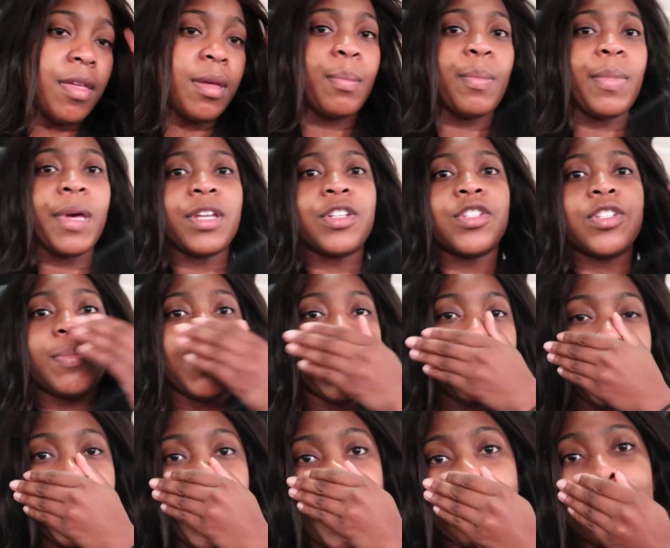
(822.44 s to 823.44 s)
think Ben should
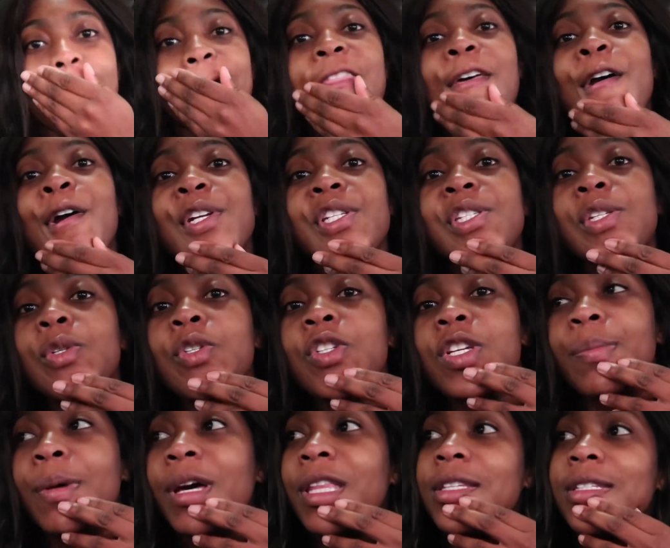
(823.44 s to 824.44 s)
be back with our
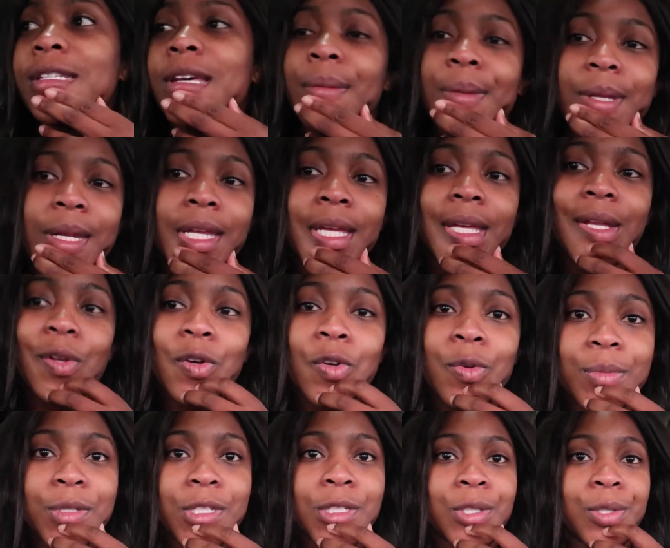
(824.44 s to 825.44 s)
sushi by the time that I get
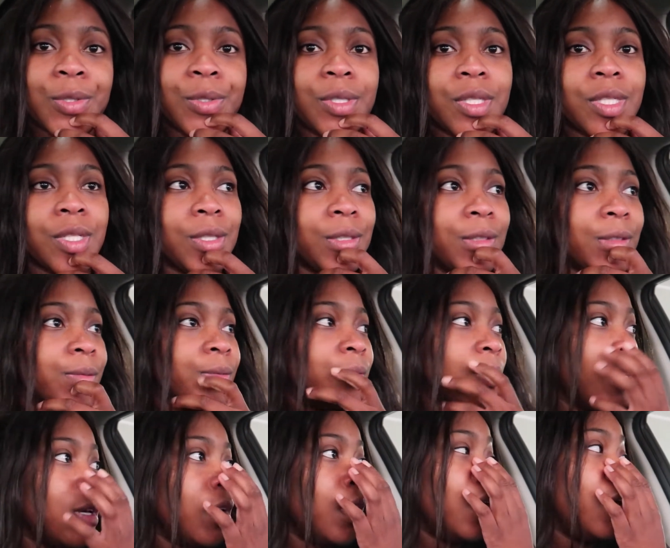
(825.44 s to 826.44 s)
home too, so
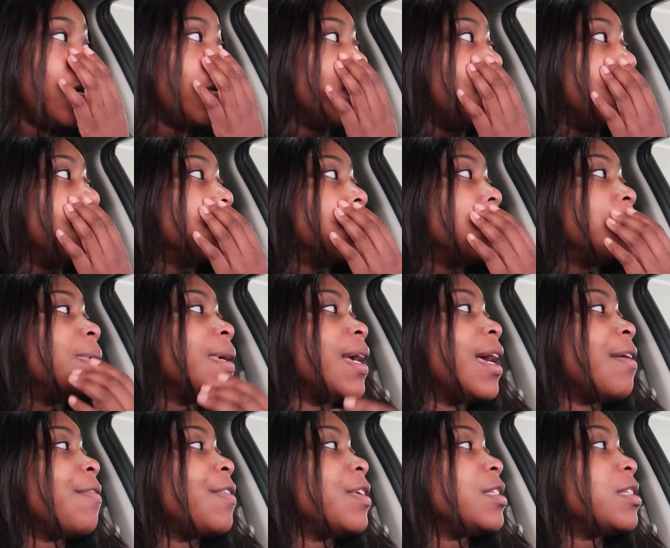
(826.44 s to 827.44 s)
I'm gonna be
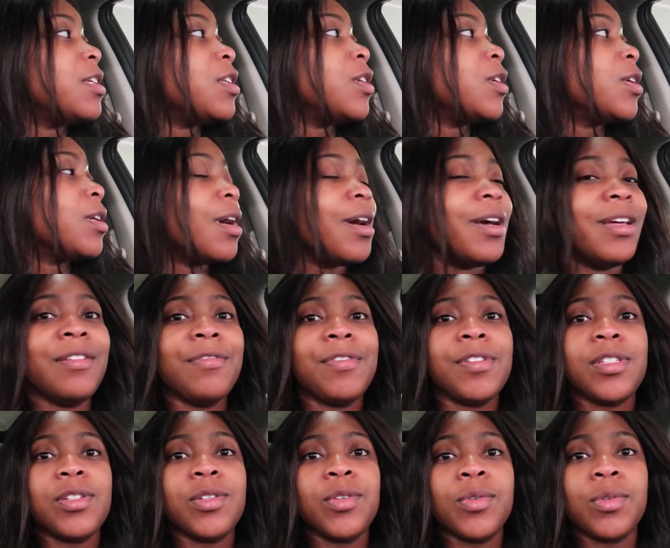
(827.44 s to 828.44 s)
having dinner kind of
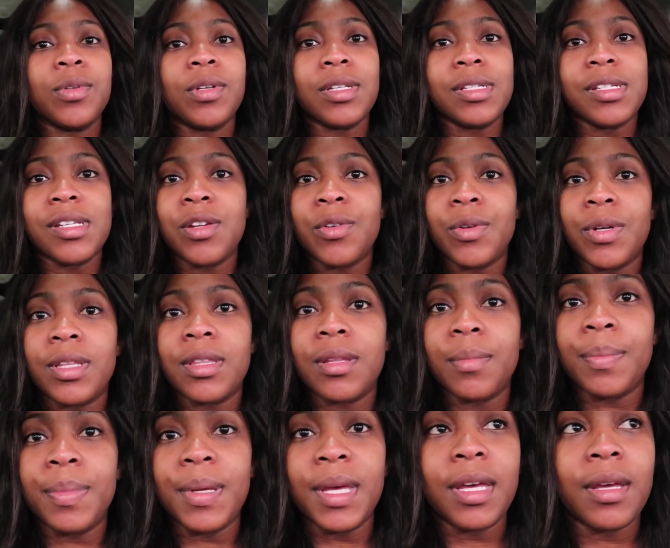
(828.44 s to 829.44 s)
soon considering
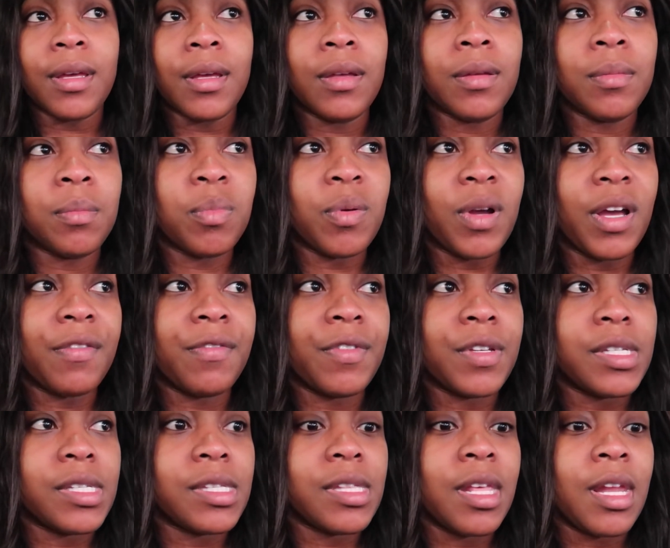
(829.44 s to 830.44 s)
the big
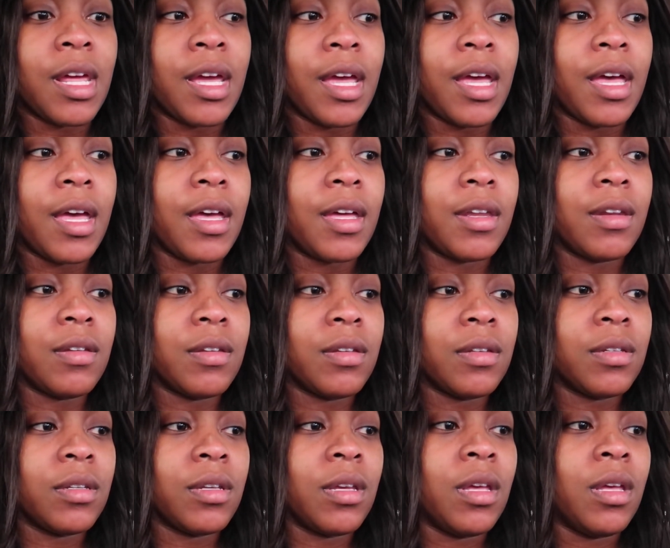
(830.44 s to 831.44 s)
breakfast that I had.
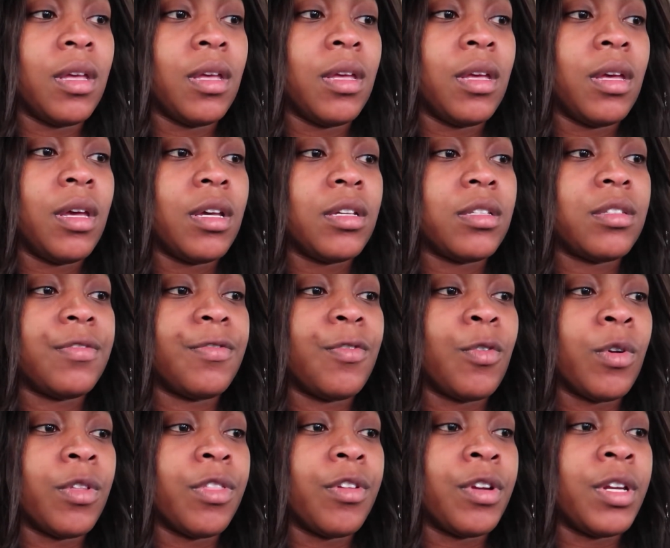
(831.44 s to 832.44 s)
It's
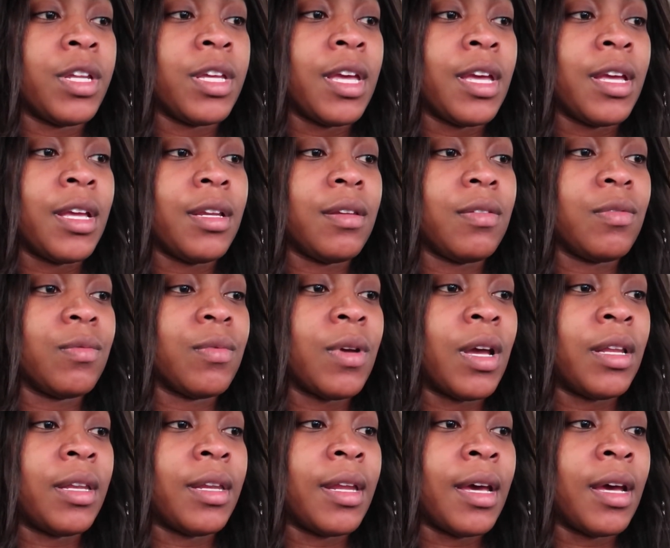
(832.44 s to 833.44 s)
4.38
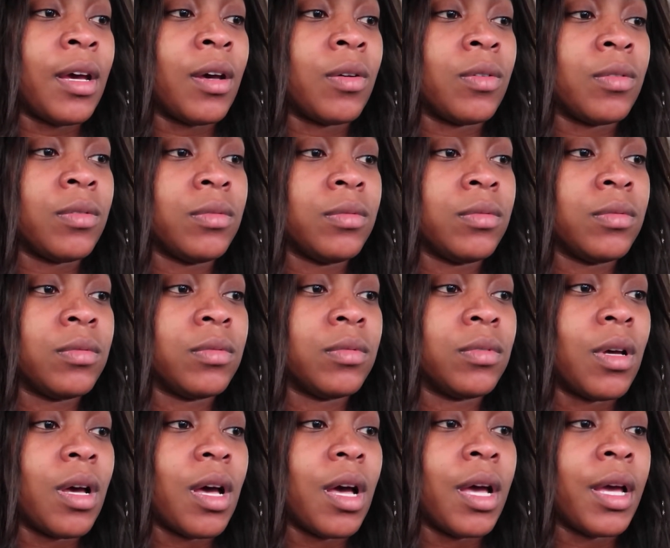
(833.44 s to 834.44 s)
right now.
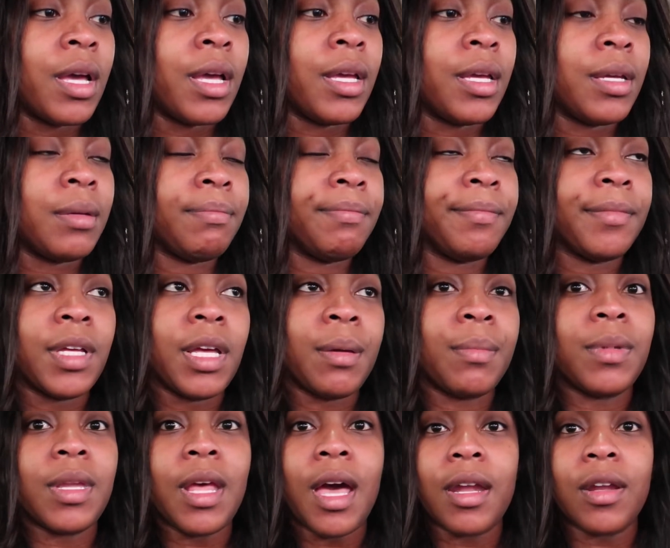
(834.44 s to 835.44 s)
I
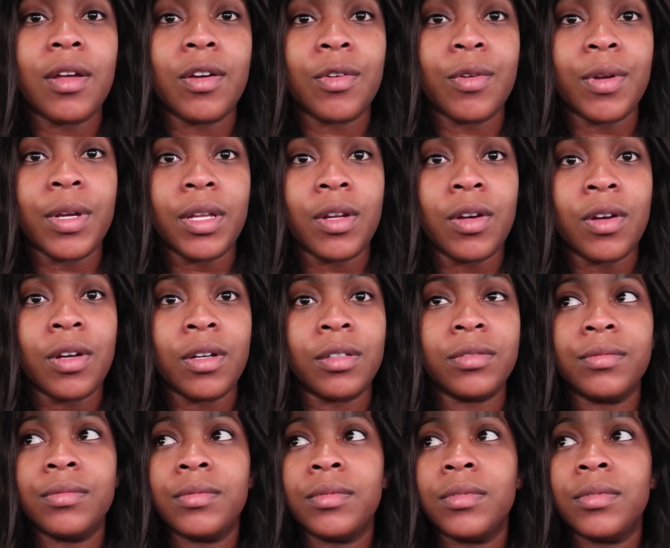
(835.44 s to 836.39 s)
am not hungry at all.